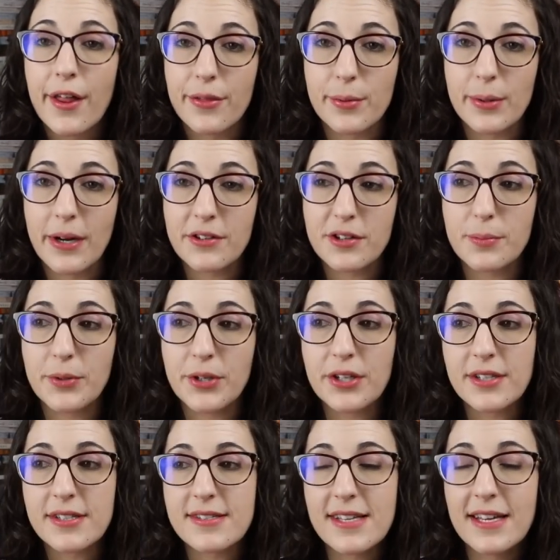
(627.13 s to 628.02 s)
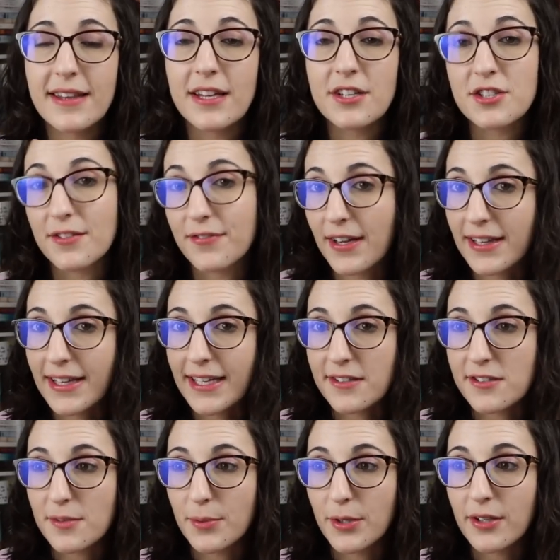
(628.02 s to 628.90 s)
throughout the books, and then she finally
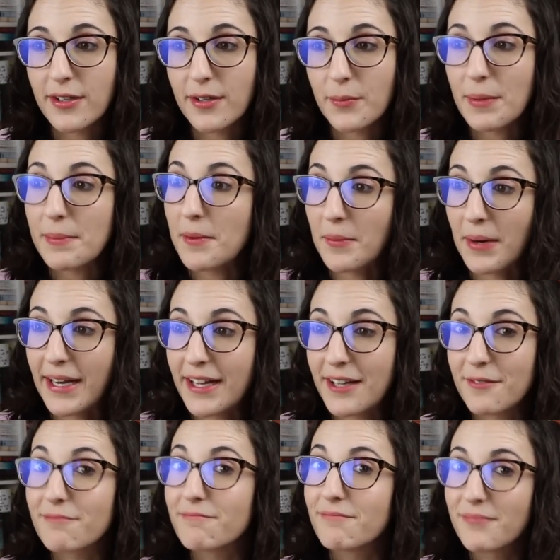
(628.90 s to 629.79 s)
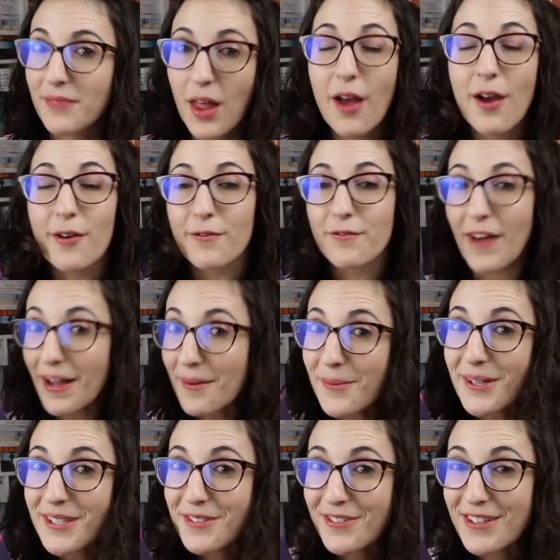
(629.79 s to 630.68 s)
gets her book. We've been waiting
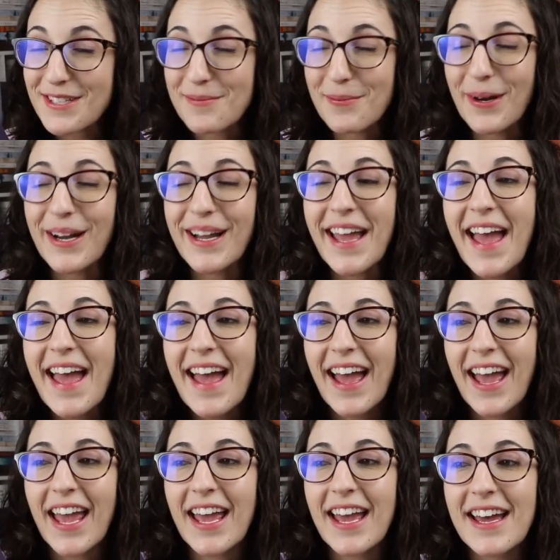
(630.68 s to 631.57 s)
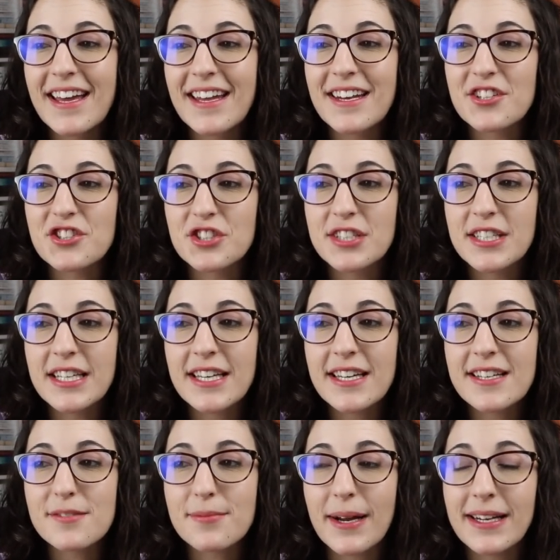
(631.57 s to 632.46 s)
5 books for this book, and
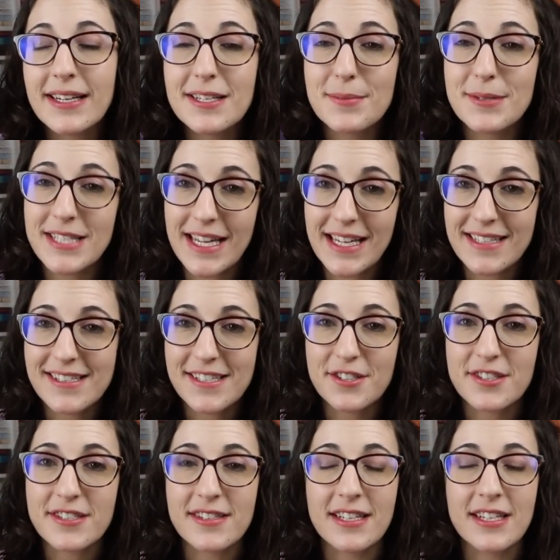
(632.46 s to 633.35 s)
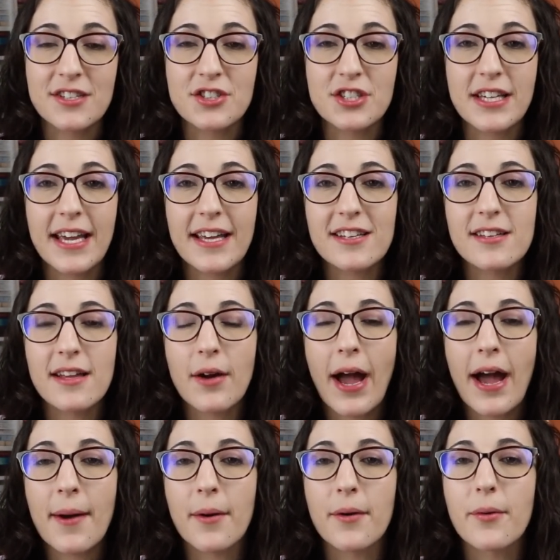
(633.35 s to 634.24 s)
she is ready to be taken seriously, and she hates
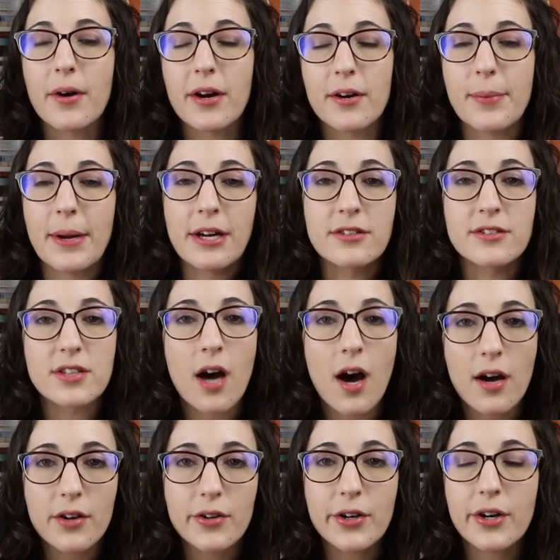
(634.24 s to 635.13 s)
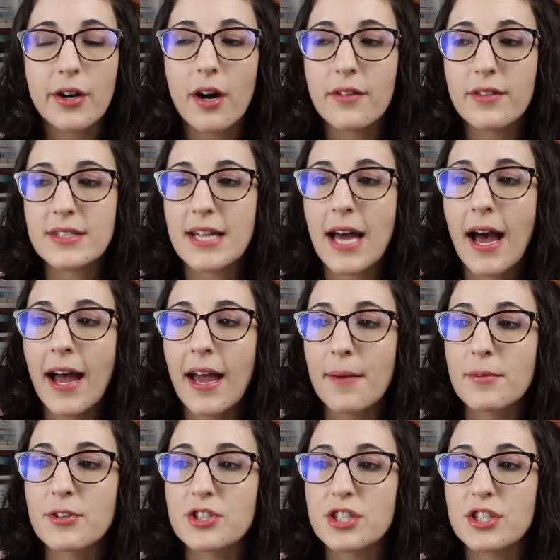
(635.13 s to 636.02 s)
how her parents coddle her all the
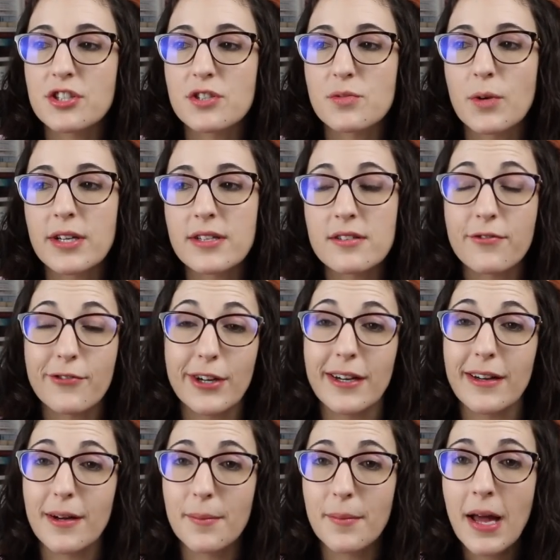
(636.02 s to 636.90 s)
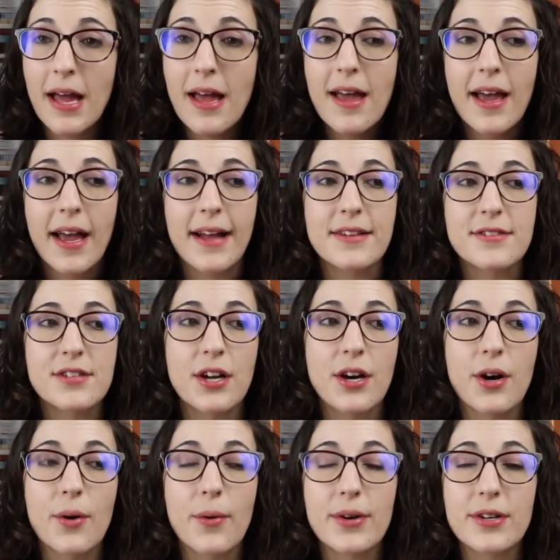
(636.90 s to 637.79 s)
time, and she just wants freedom, and
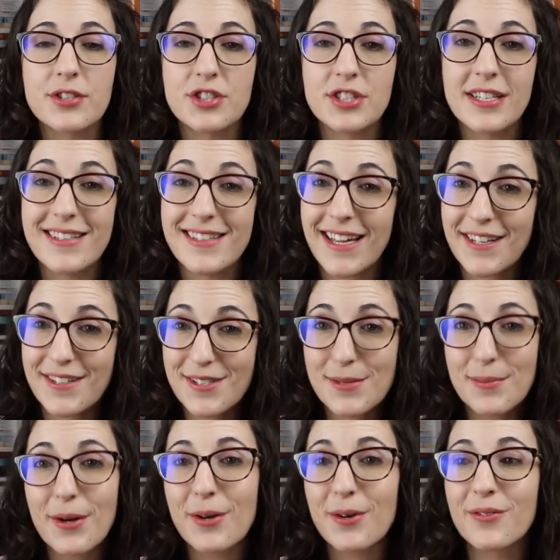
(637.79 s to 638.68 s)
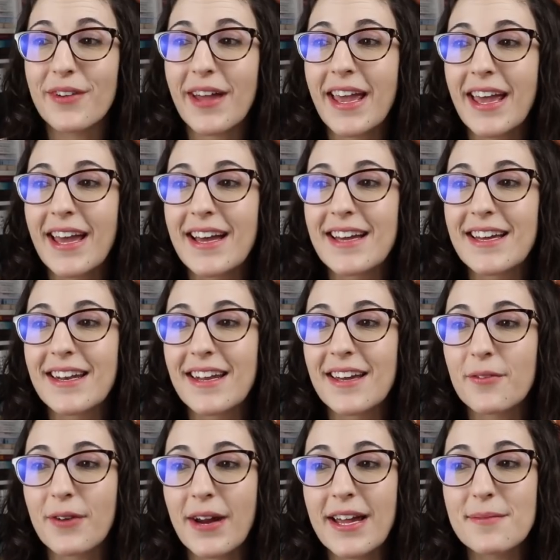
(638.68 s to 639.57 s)
so she decides to move.
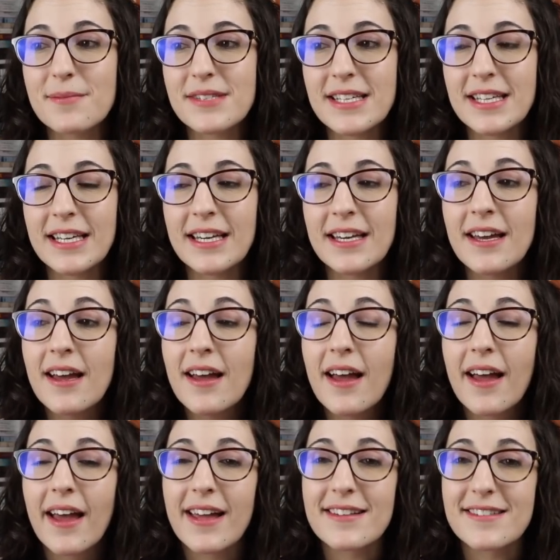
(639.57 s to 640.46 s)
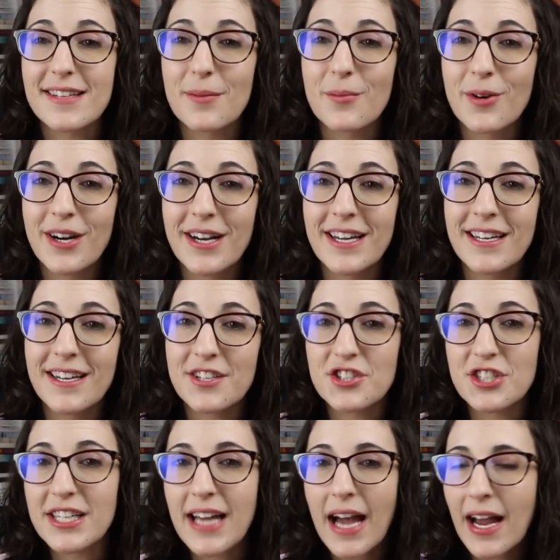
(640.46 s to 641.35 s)
And Ramsey is someone
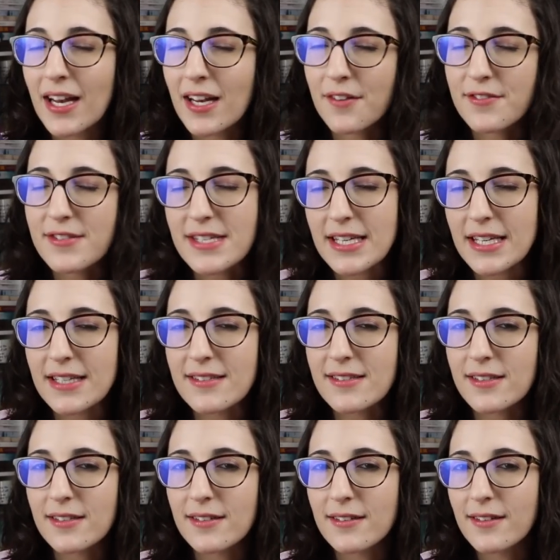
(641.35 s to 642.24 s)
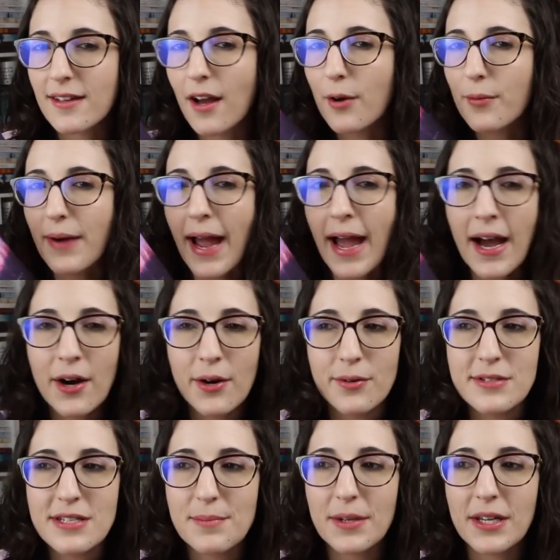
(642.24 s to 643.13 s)
she kind of sees
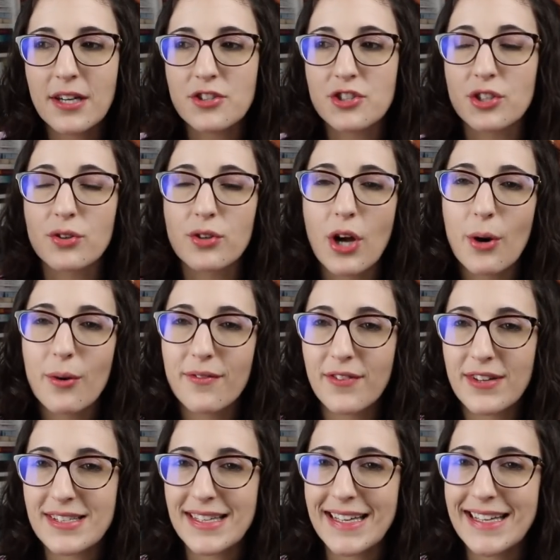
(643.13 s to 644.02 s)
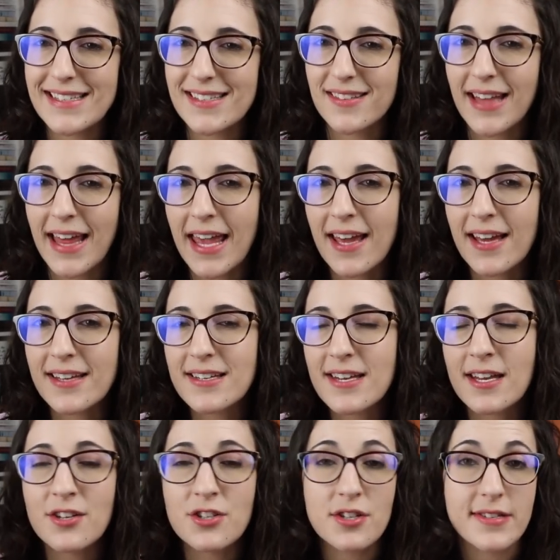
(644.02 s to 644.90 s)
around because she'll go and visit his
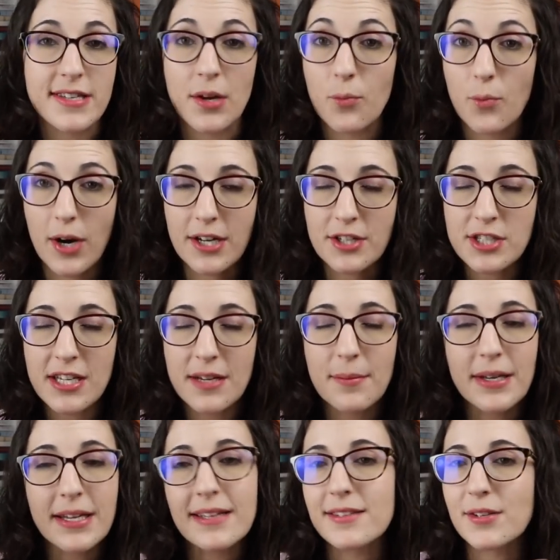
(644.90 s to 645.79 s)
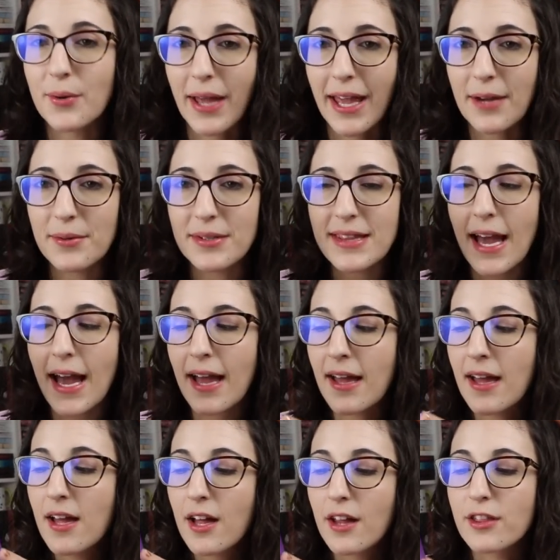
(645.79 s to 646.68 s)
land and just sit and watch him, and he's okay with
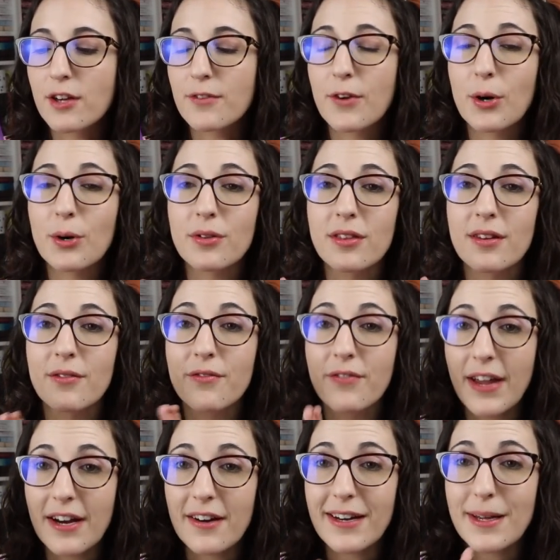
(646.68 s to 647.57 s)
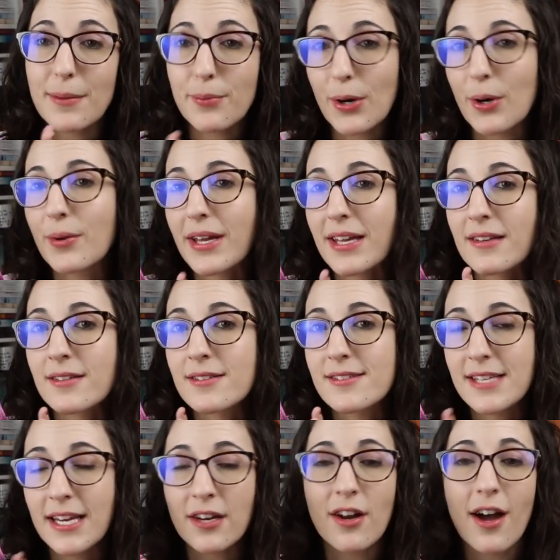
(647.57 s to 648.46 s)
that. They're both very broken,
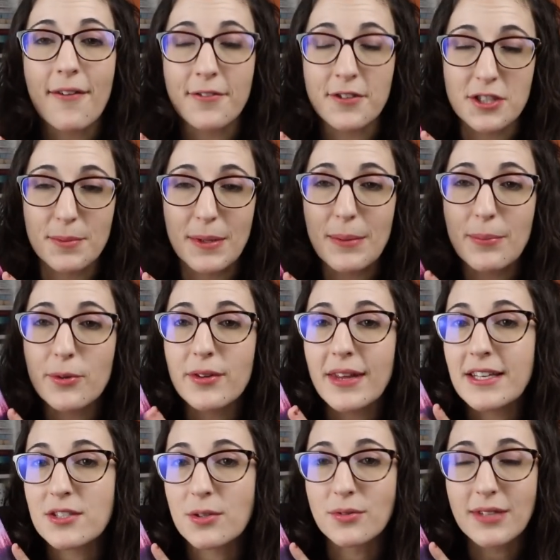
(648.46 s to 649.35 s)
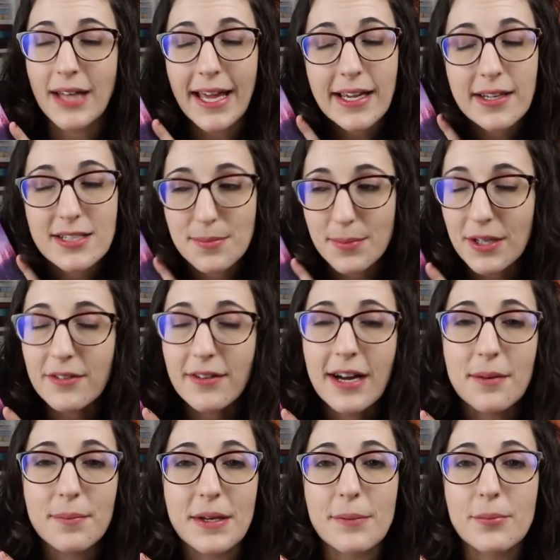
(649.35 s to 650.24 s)
standoffish people. They don't like to be
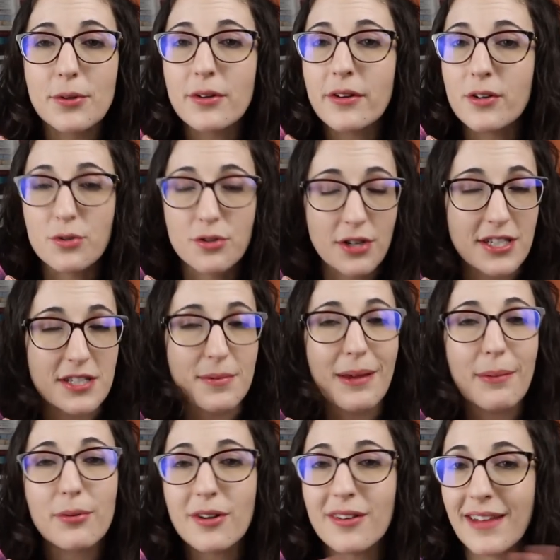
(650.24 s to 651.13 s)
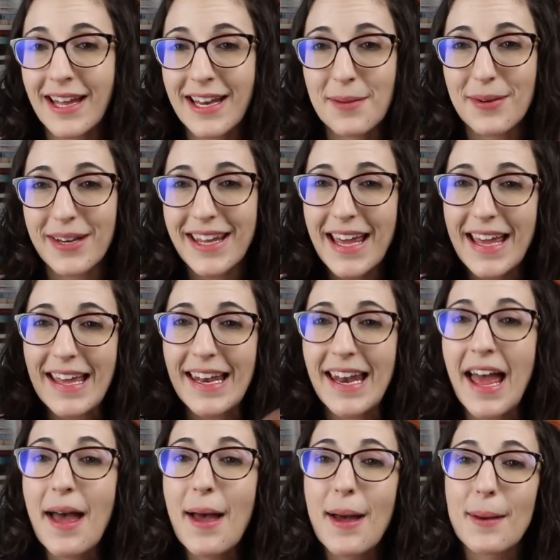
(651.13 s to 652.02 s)
around people or trust people or let anybody
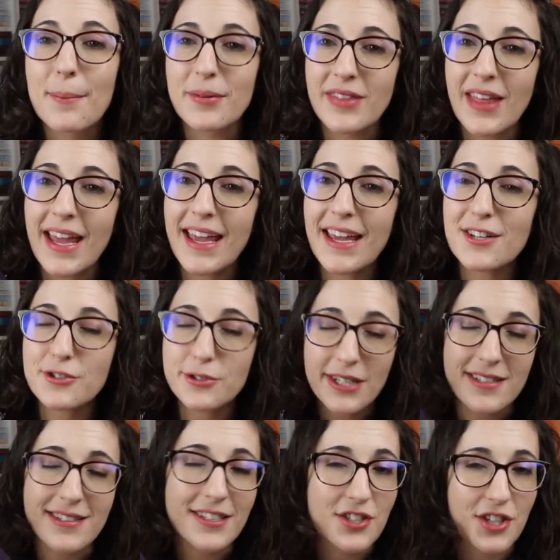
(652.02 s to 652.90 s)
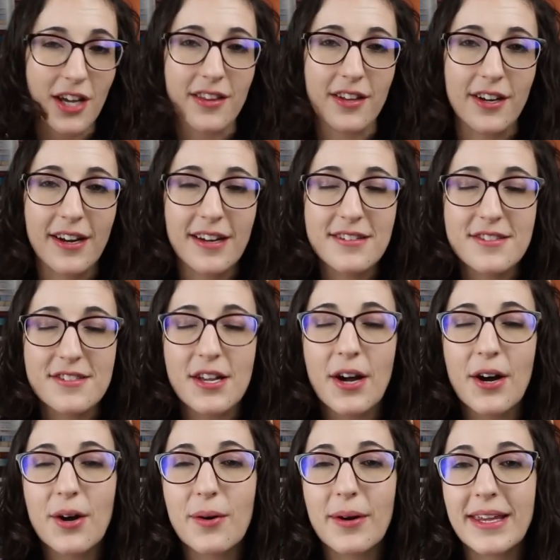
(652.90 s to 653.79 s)
in, but they trust each other, and
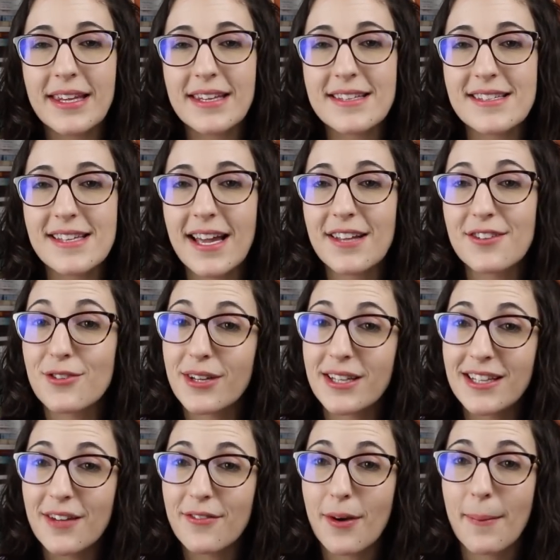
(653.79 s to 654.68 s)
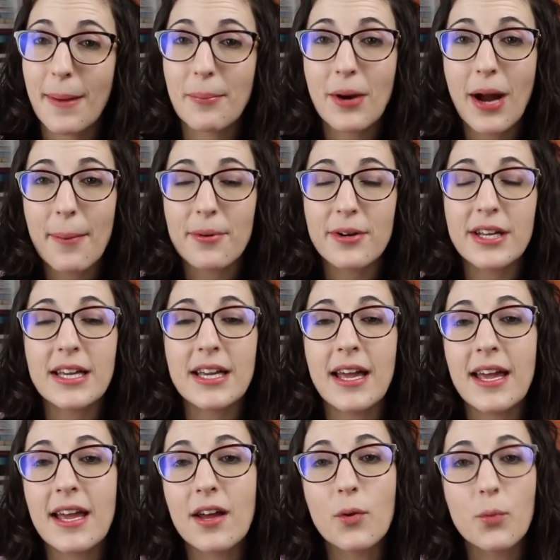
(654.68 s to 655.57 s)
so he says, "You can live on my
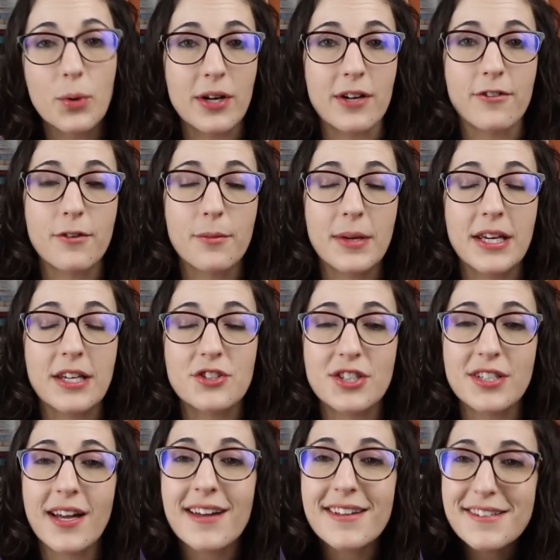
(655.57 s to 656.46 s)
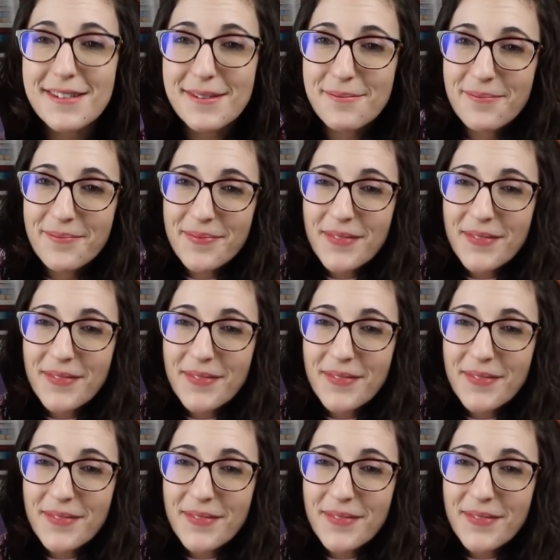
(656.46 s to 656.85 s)
property and work for me," and she does.